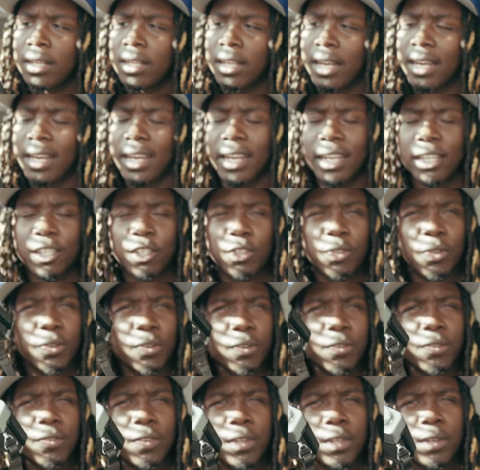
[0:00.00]
like intro
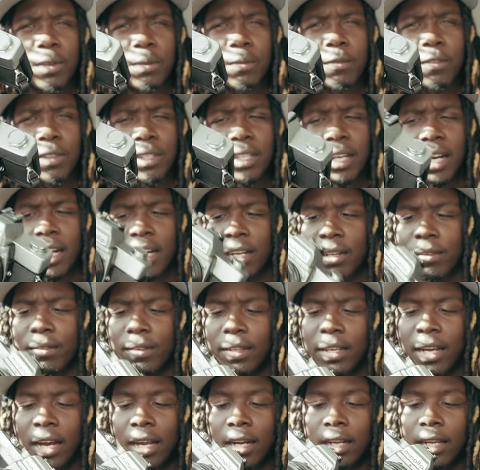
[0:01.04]
to film
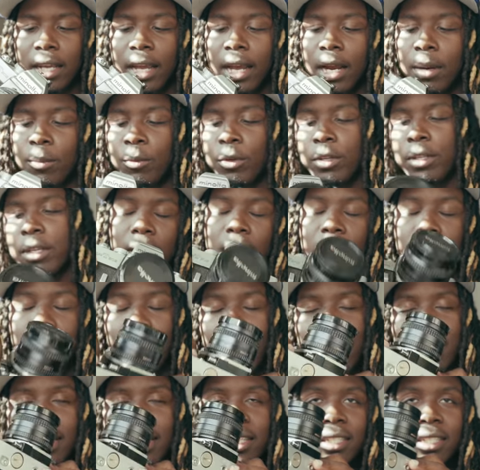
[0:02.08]
photography kind of camera
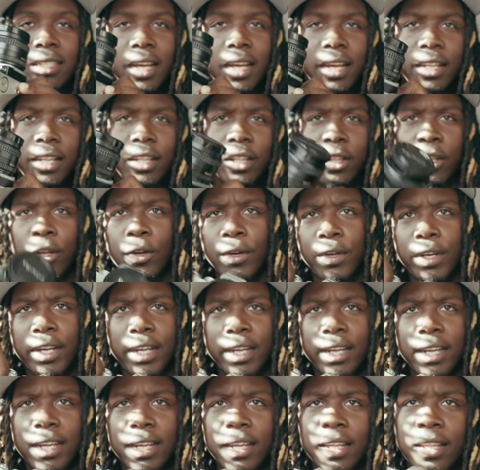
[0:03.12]
kind of just like
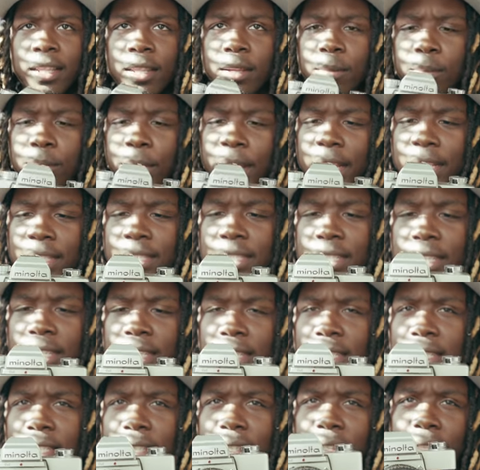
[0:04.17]
learning the
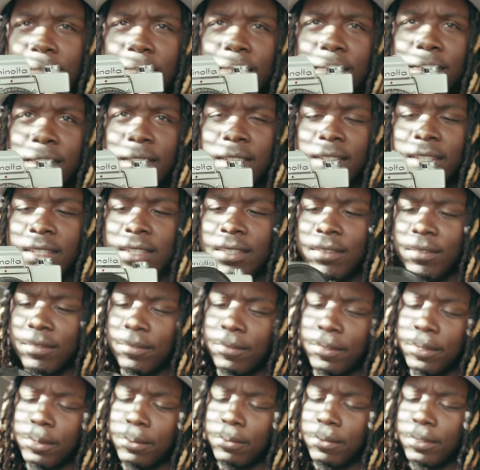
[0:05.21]
basics of
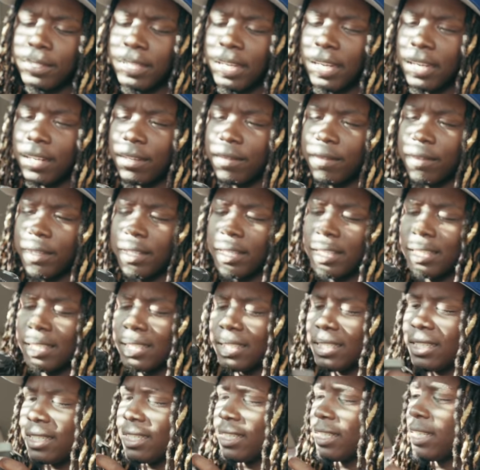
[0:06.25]
film photography,
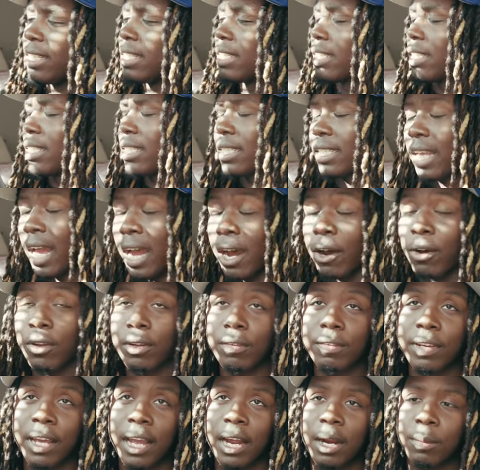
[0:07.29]
this these style
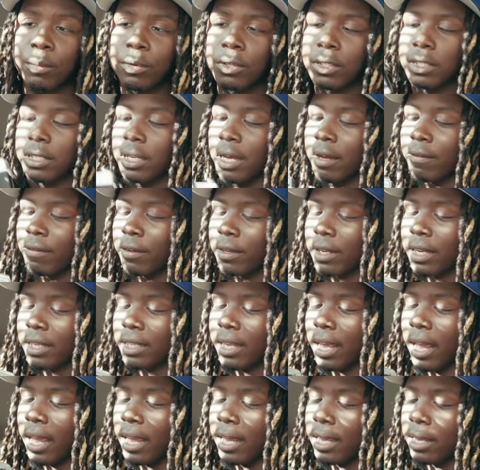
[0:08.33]
of cameras, I feel like
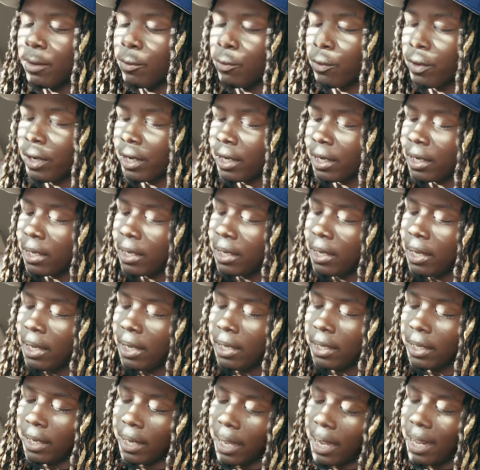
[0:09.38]
the
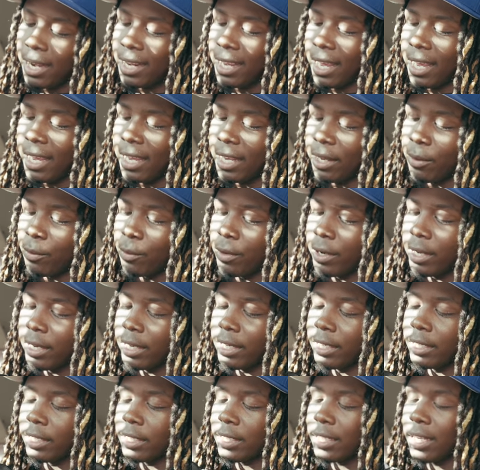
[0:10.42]
AE1, the Canon AE1,
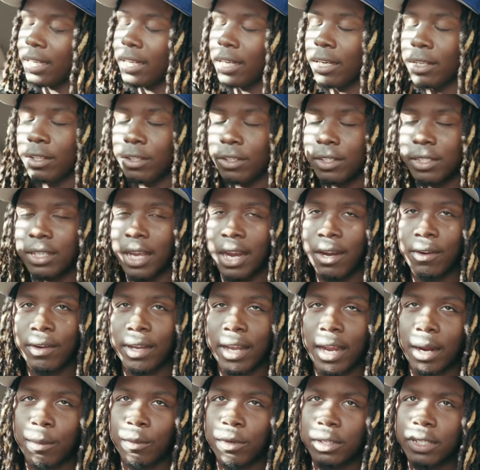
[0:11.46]
and just like other style
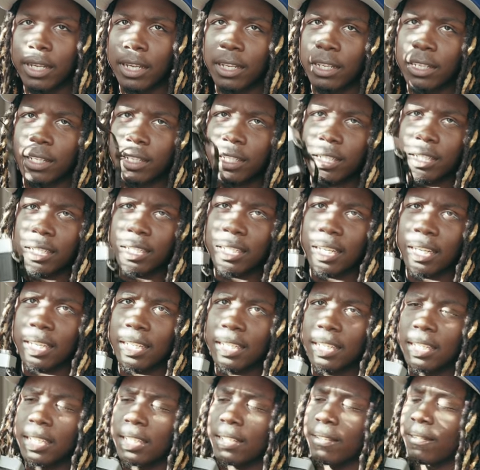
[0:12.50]
cameras that look just like
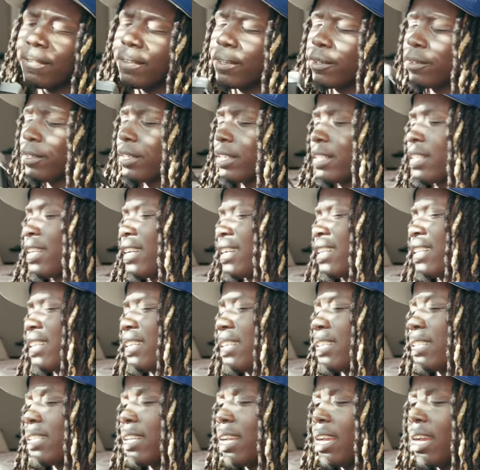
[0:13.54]
this, feel just like
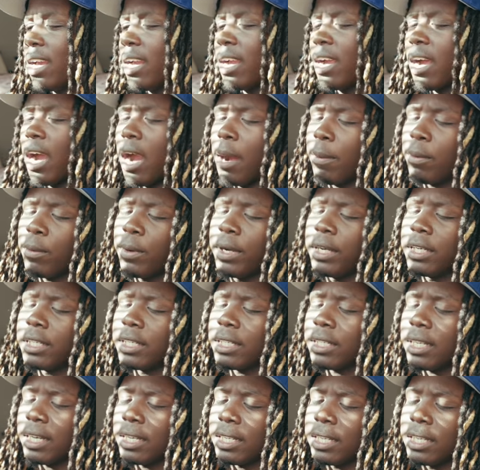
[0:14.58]
this, operate
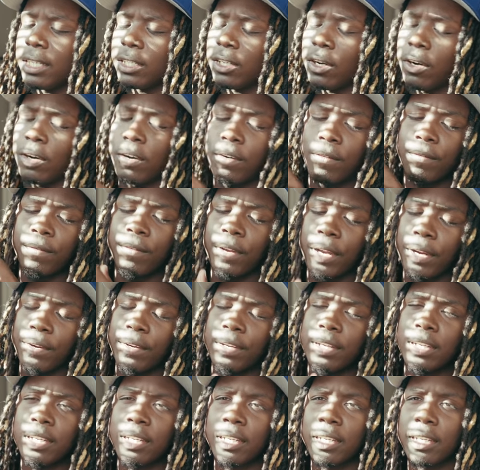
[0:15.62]
just like this are
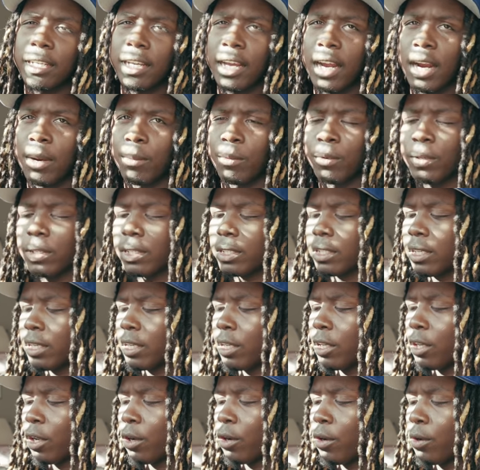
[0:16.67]
very good cameras to
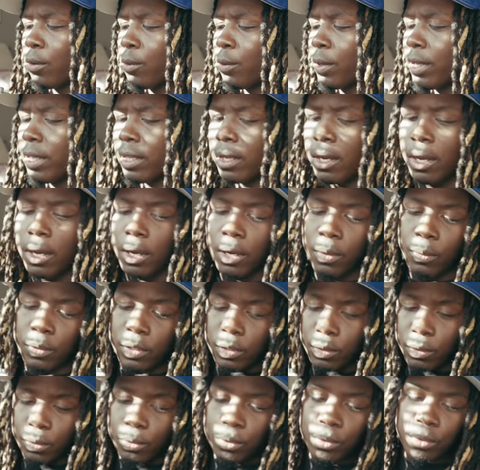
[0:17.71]
learn with. What's
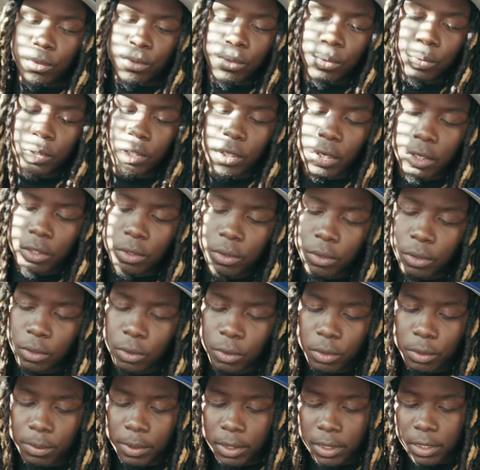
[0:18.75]
cool, what's also
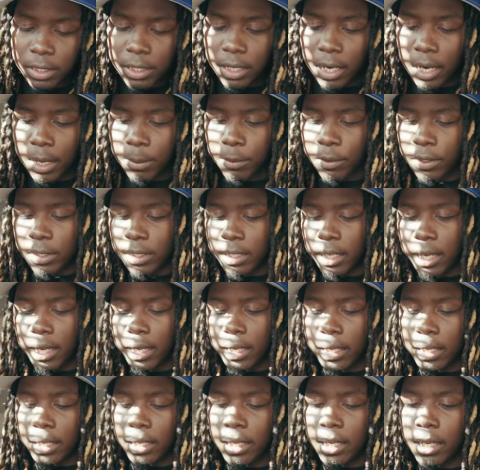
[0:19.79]
cool about this camera is
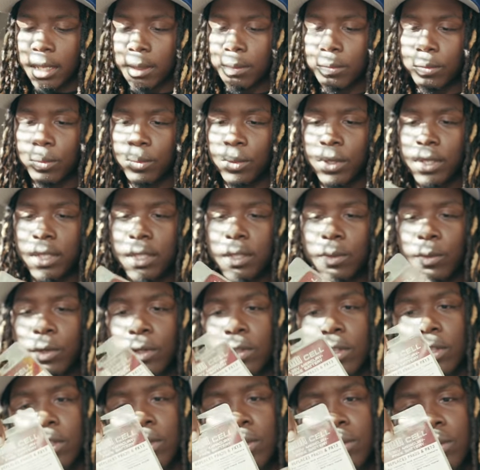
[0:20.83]
that it comes with, well
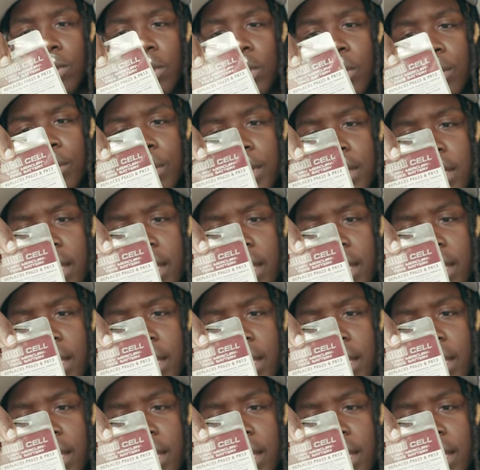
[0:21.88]
the dude told me